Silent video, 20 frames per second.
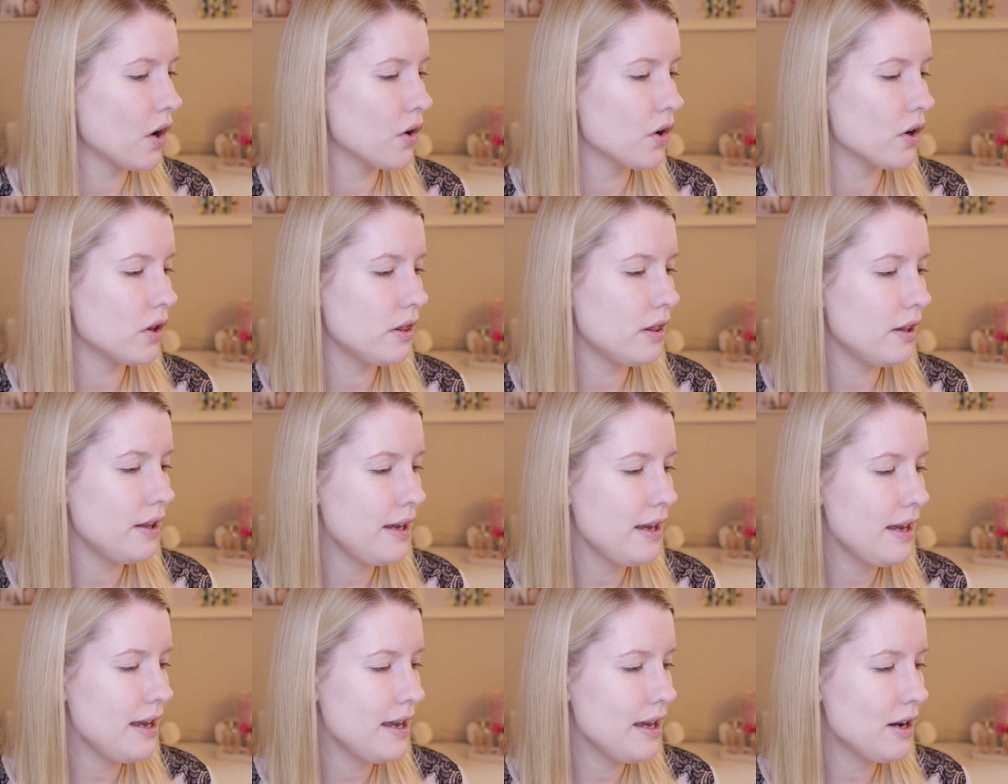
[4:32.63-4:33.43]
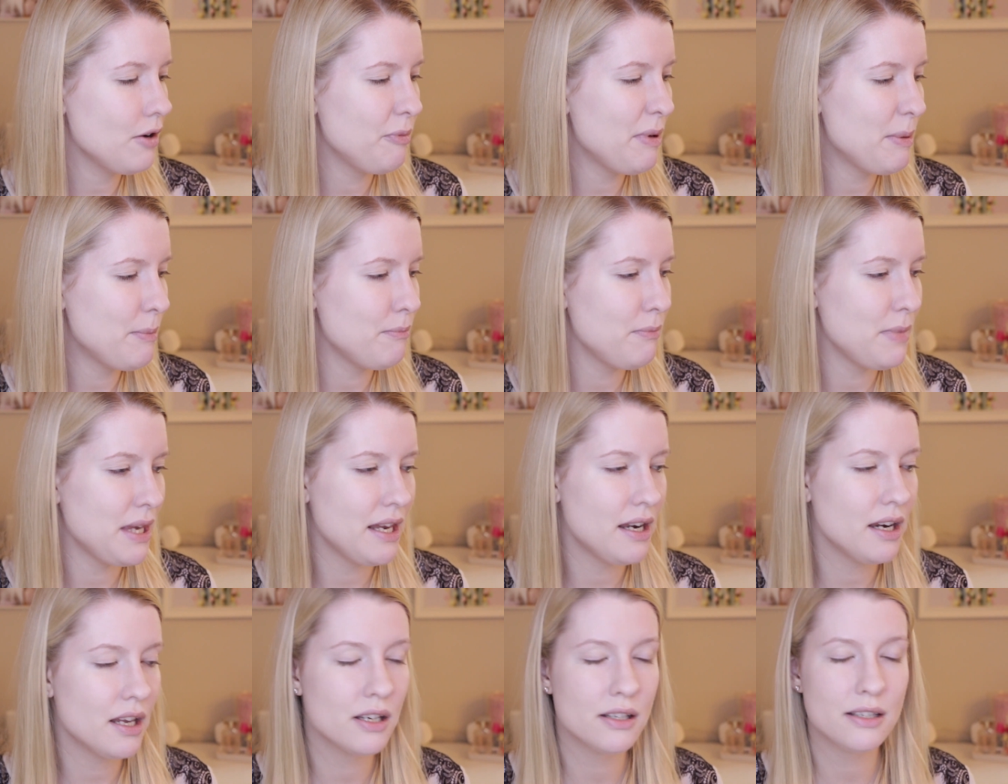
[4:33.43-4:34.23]
are a little bit
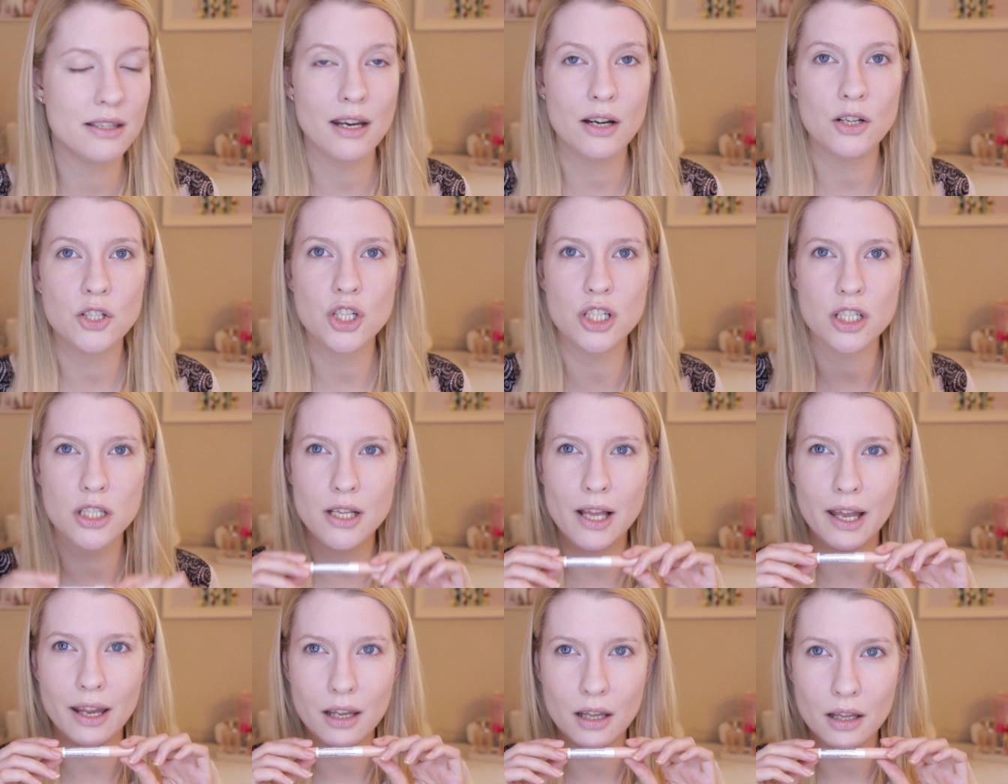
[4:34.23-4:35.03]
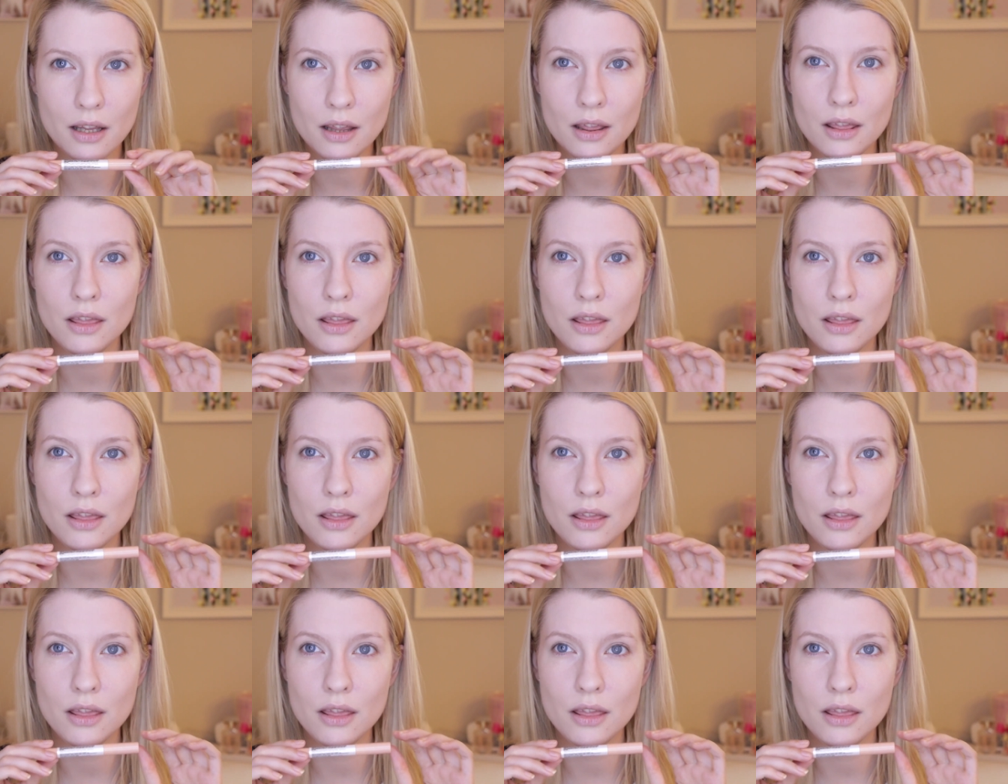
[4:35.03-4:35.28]
mean because they're just like